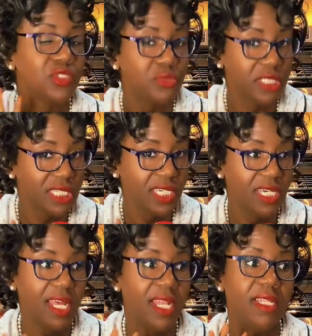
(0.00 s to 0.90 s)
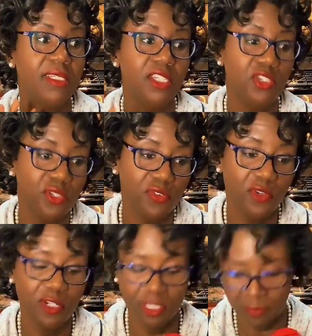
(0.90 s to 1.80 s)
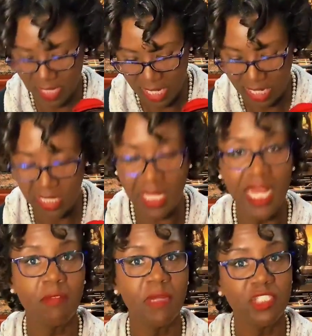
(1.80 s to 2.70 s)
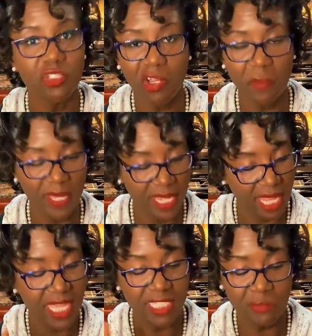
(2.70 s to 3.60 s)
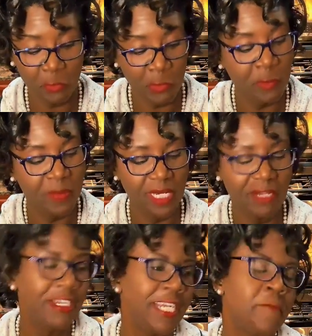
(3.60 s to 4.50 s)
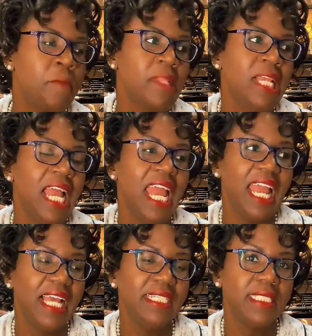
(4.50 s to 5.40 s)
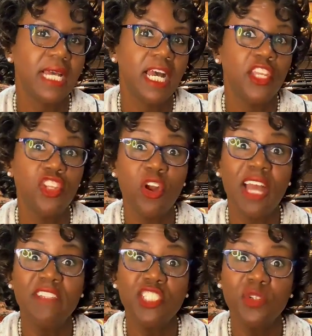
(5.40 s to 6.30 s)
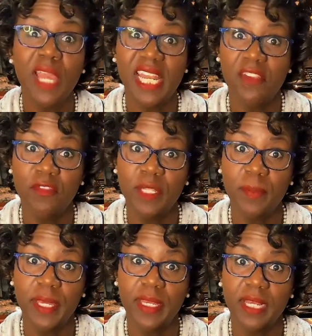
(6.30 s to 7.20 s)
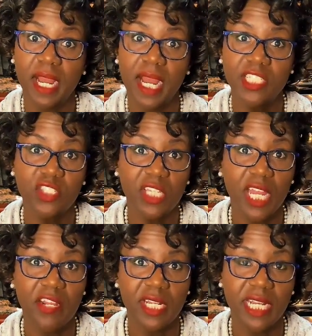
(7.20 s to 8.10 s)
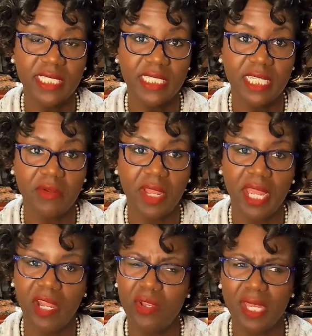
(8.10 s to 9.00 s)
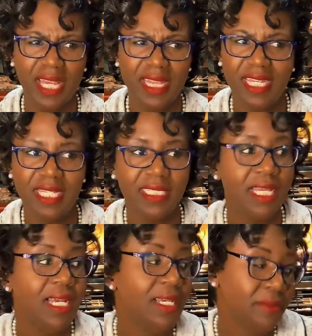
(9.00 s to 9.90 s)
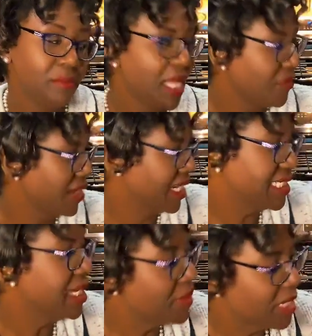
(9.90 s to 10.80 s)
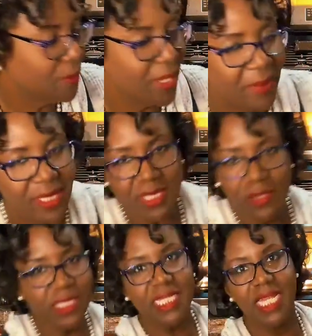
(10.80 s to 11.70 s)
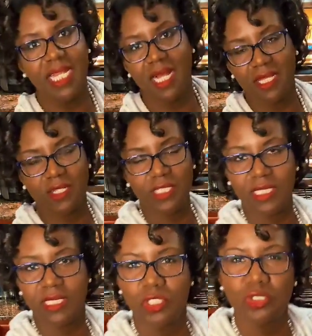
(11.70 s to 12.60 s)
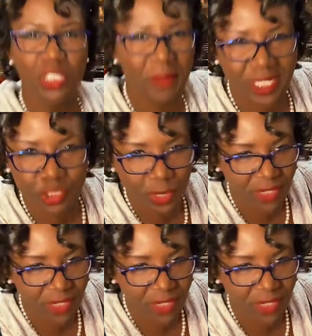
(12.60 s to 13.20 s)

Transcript: it looks really good, uniform, unlike my struggle pancakes, but we will be all right. And you don't have to do any flipping. All right, so you got your non-stick right here. You can get these. Black Friday's coming up, maybe as low as $10, usually about